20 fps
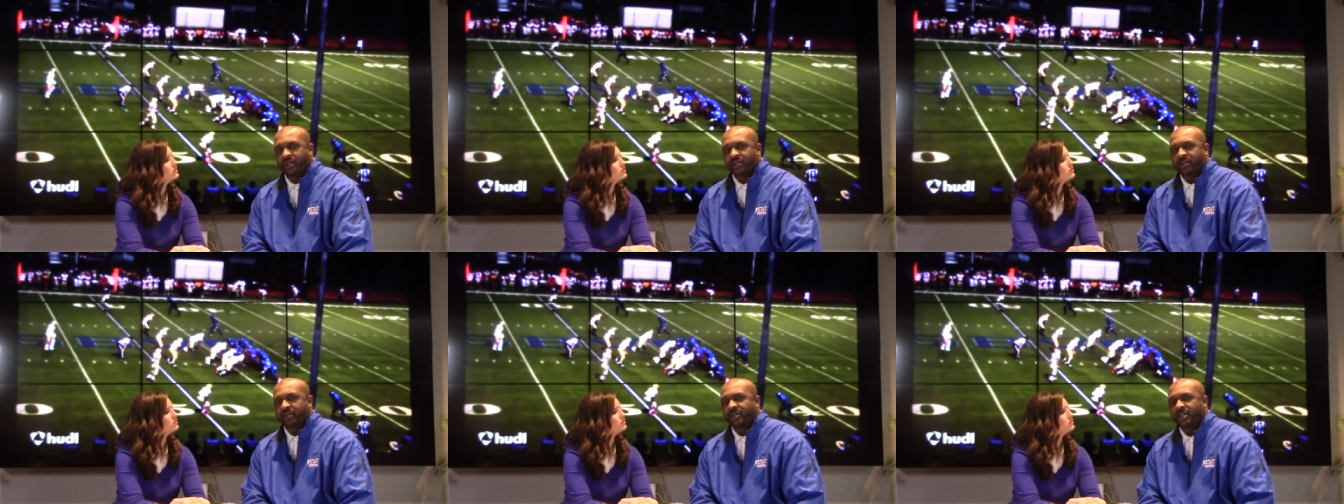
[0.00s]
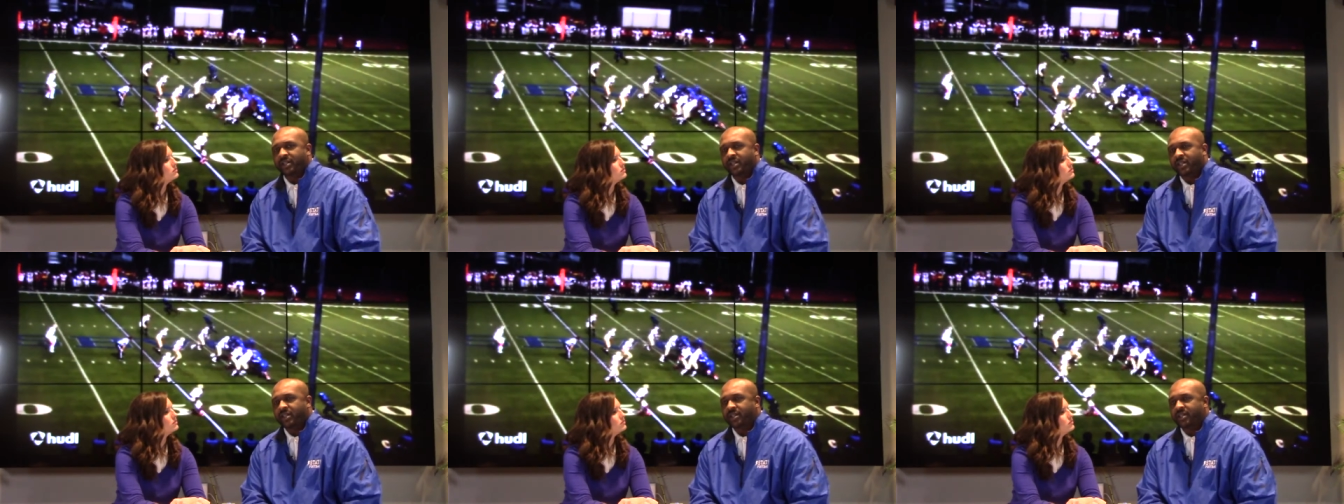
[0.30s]

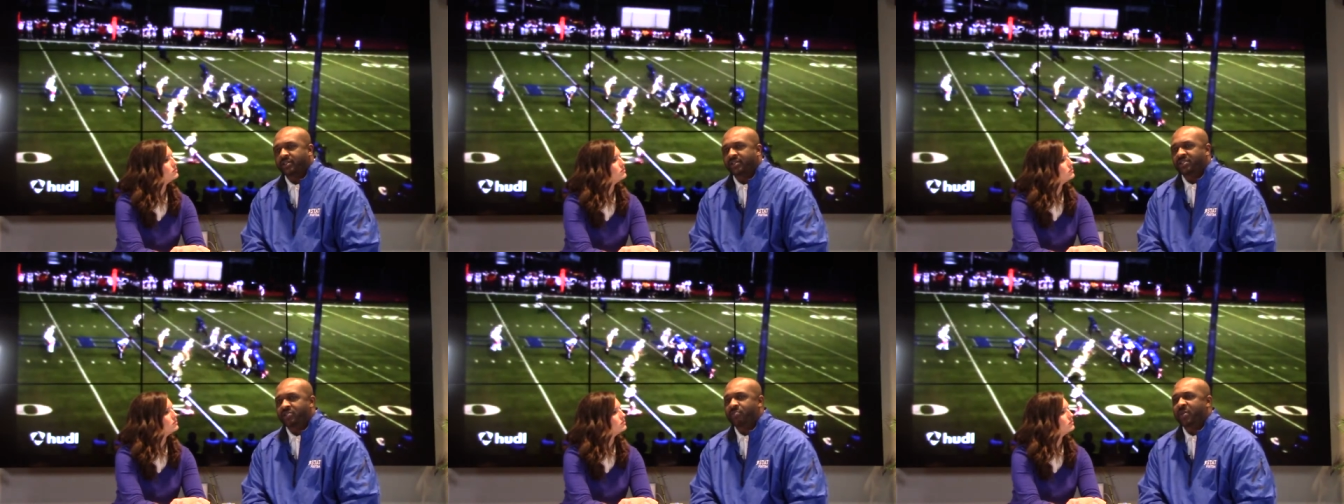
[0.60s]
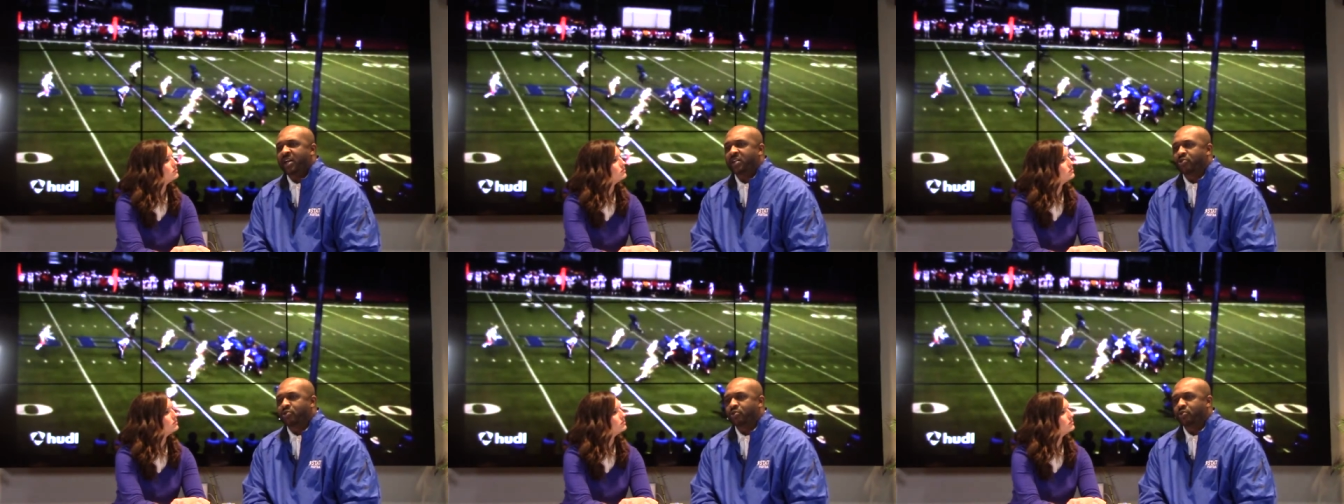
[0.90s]
Uh,
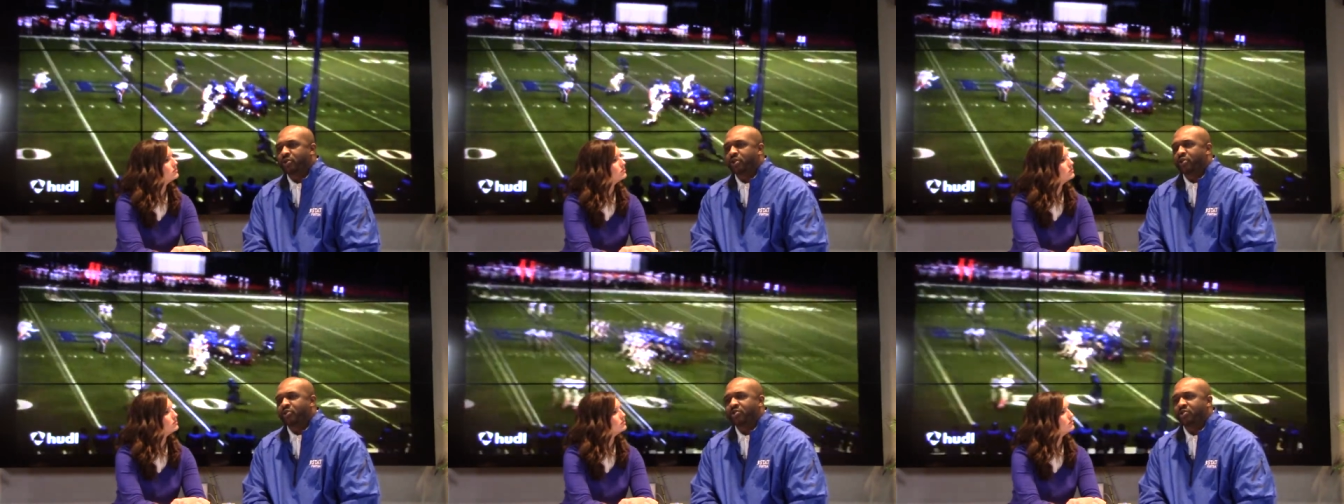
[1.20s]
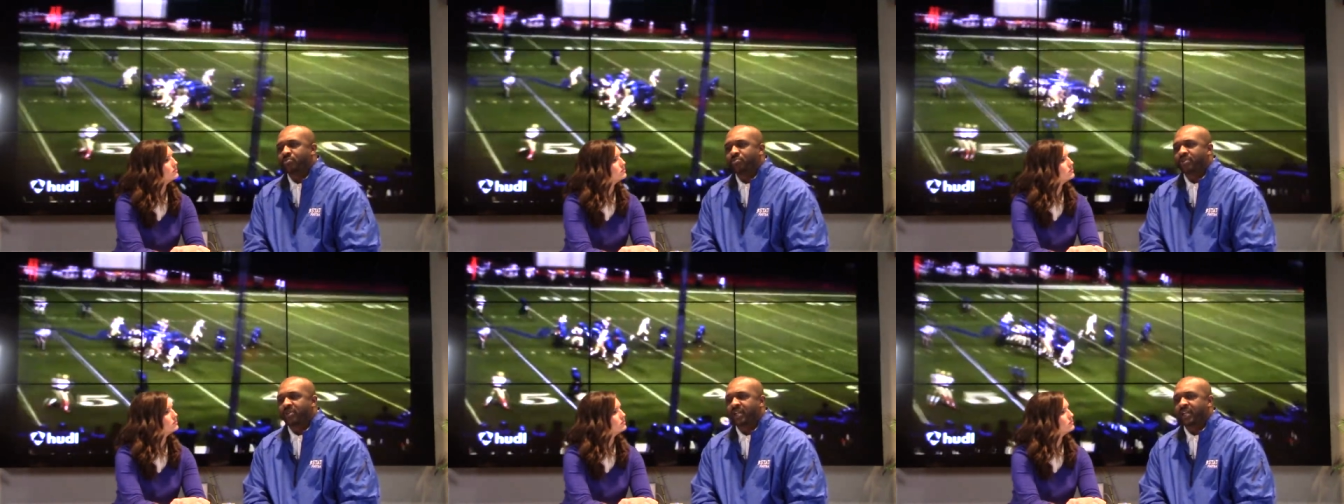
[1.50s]
these past two
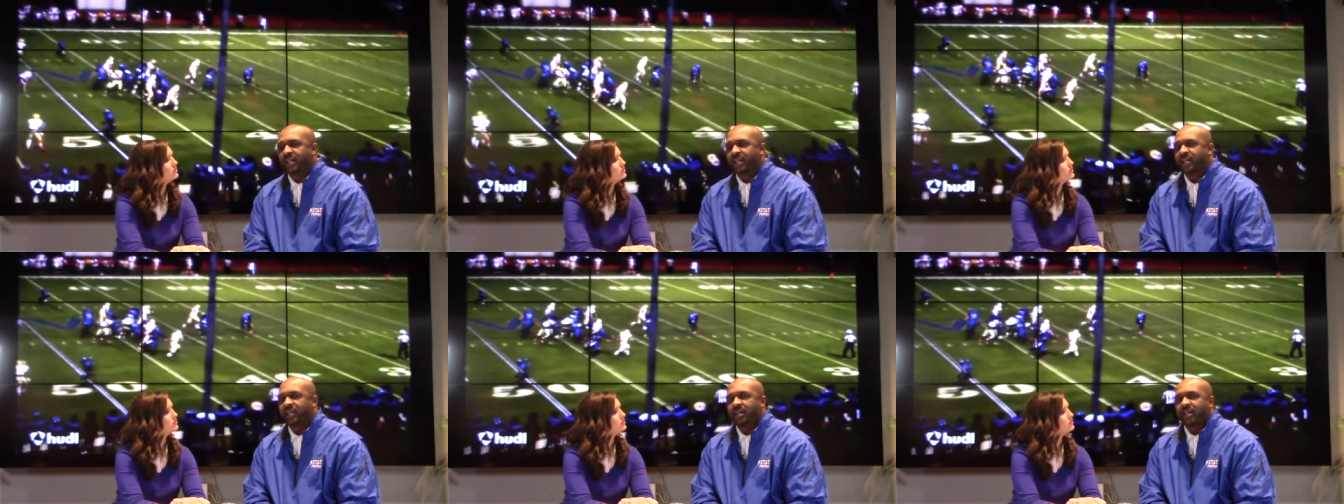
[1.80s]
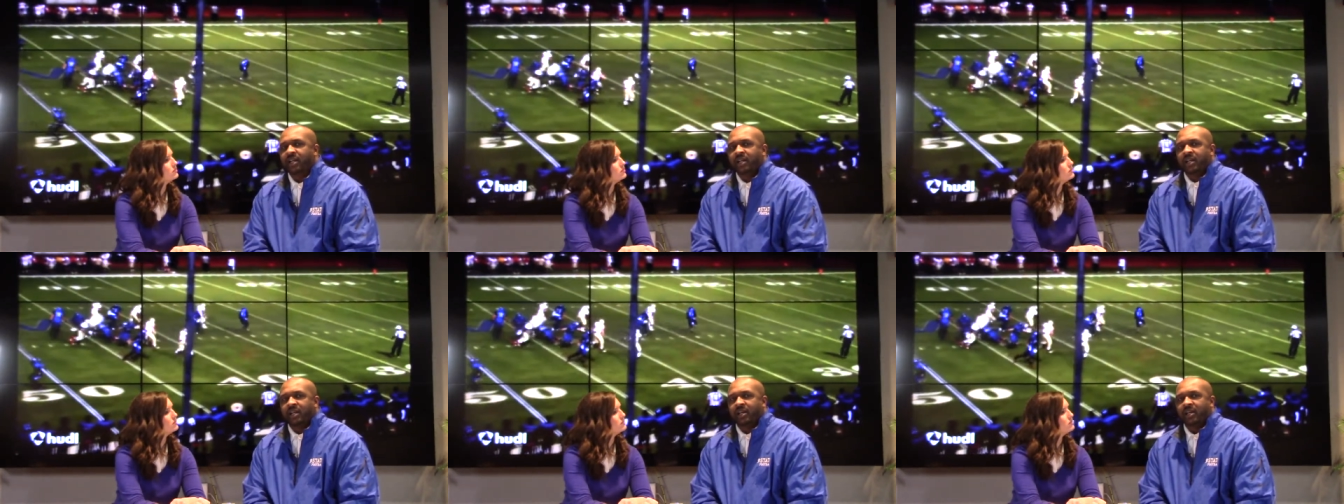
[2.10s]
years he played
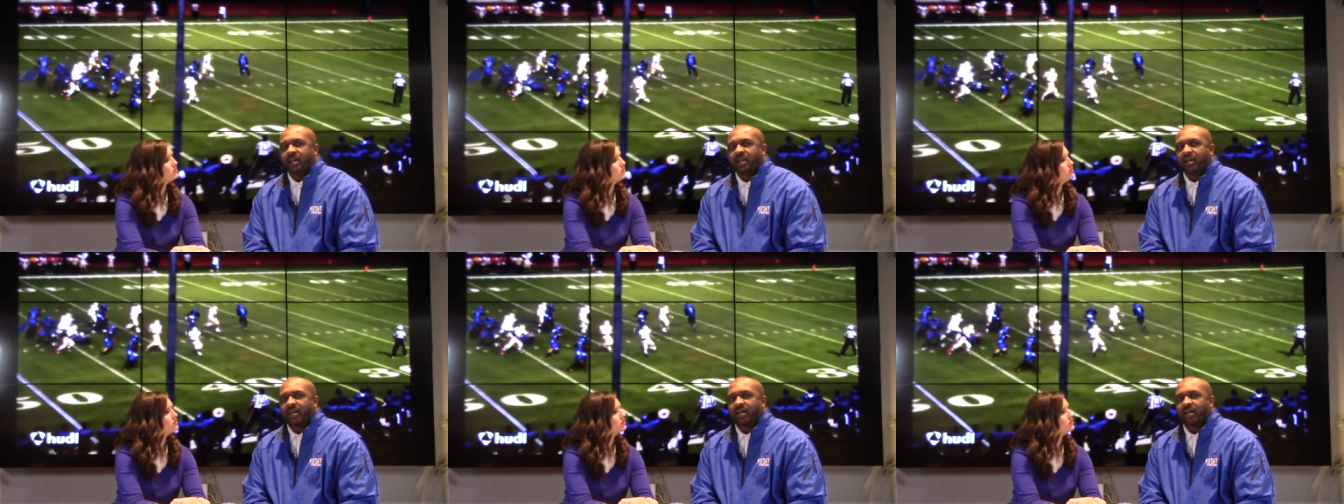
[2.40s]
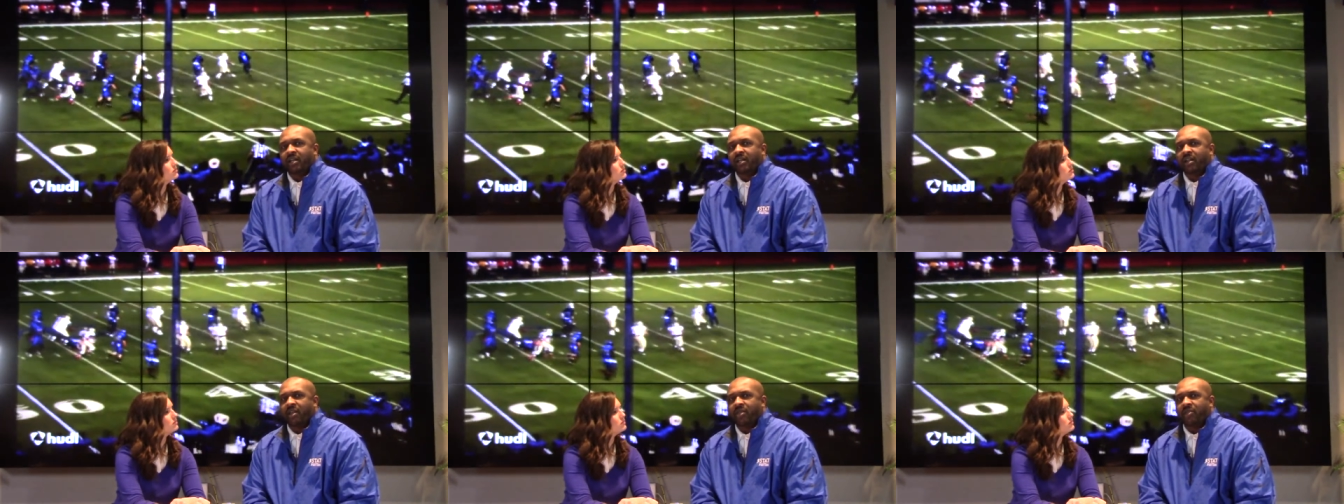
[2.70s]

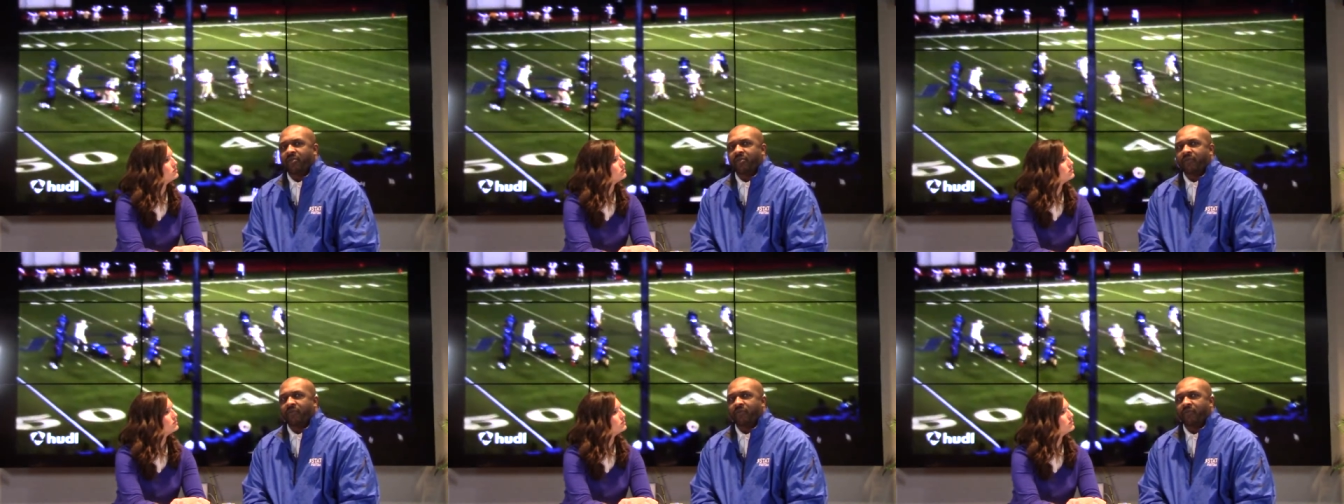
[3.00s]
uh,